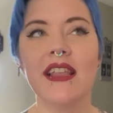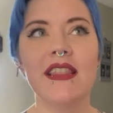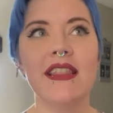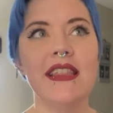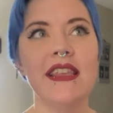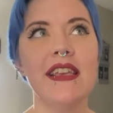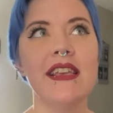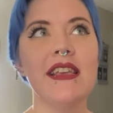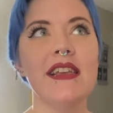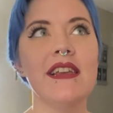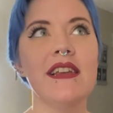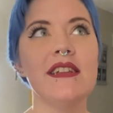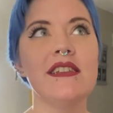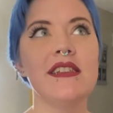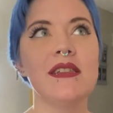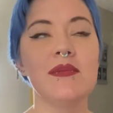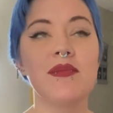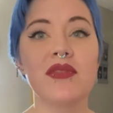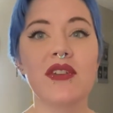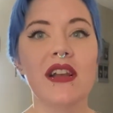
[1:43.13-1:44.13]
the
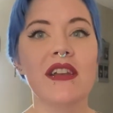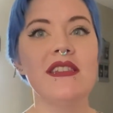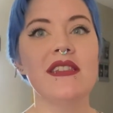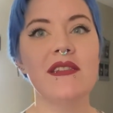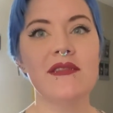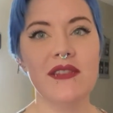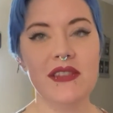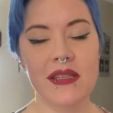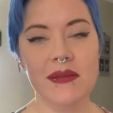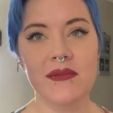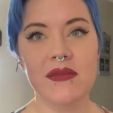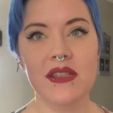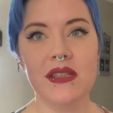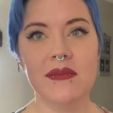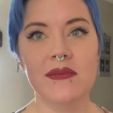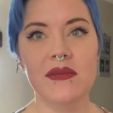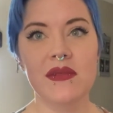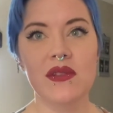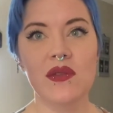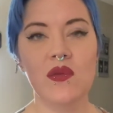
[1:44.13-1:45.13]
depressive
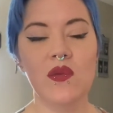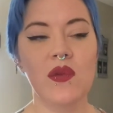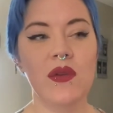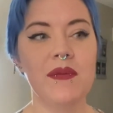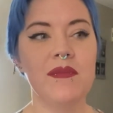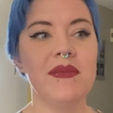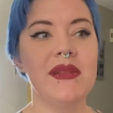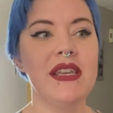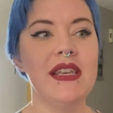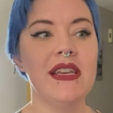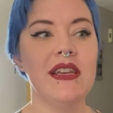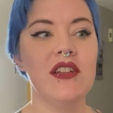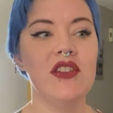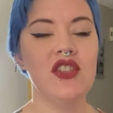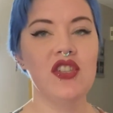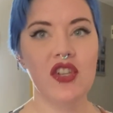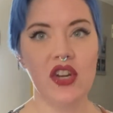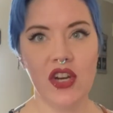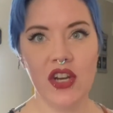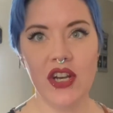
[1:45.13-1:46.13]
symptoms would be
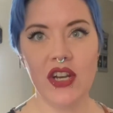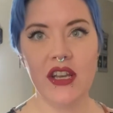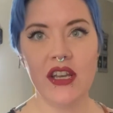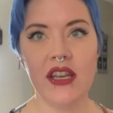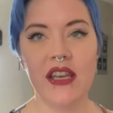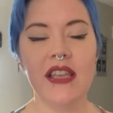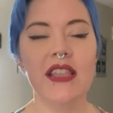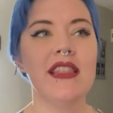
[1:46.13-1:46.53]
dark,